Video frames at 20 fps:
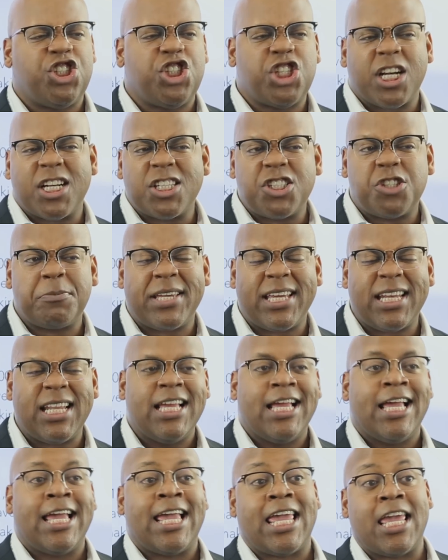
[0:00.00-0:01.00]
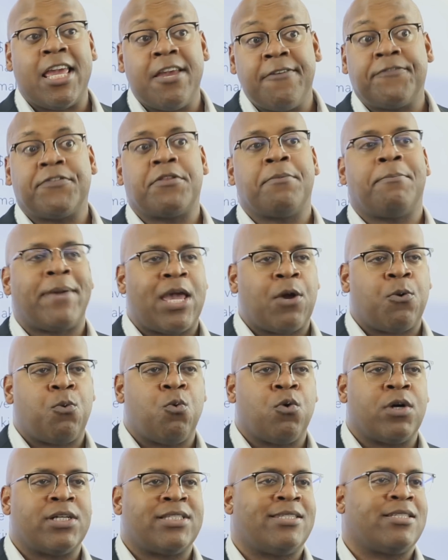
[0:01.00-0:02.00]
judgment if the bank
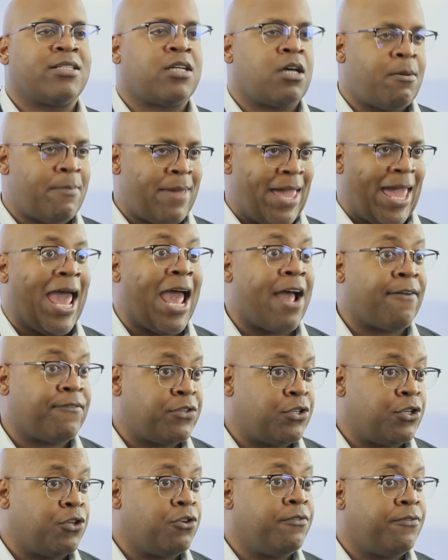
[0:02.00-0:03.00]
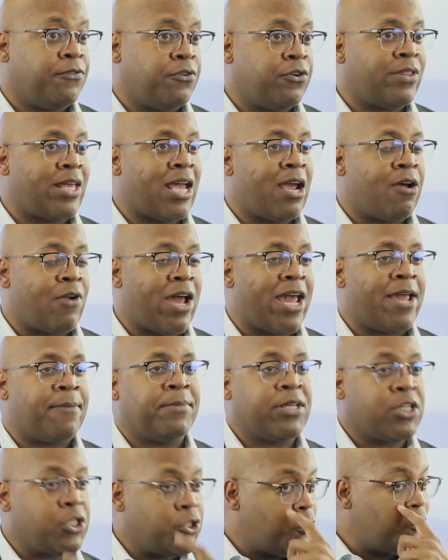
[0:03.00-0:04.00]
wants to come after you for that, right?
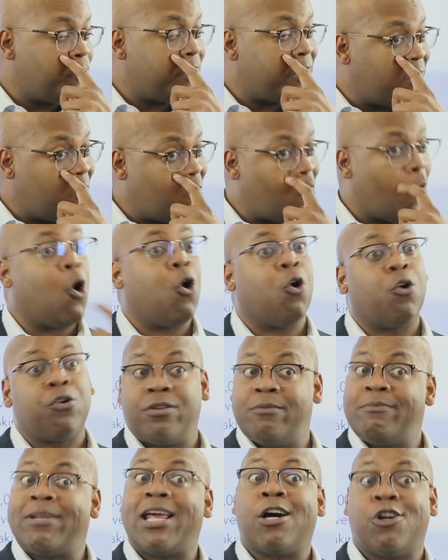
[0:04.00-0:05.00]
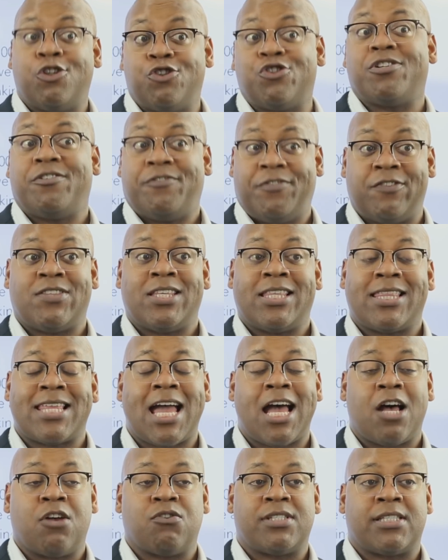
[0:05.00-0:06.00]
Because you still owe them that
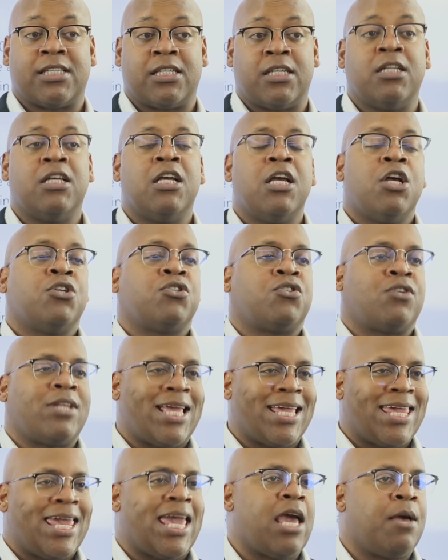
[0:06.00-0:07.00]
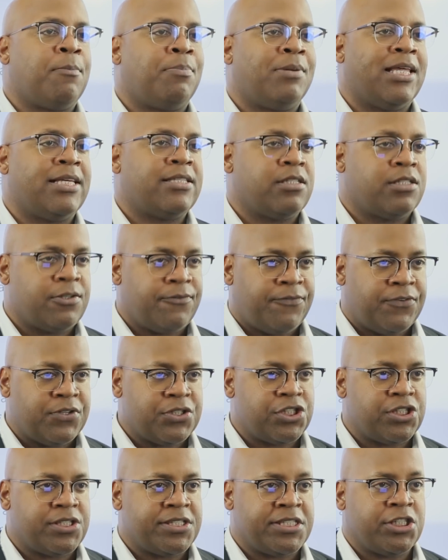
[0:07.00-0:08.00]
$150,000, so they can place a
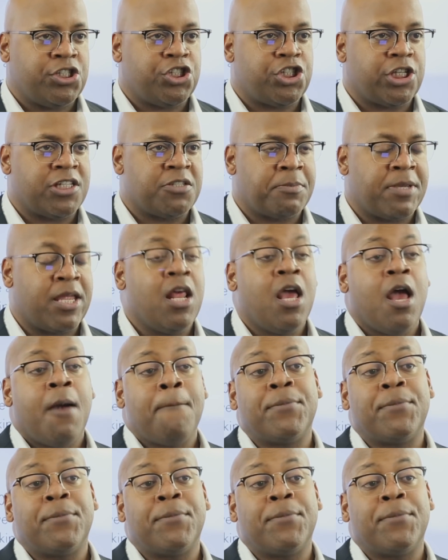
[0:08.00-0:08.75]
deficiency judgment.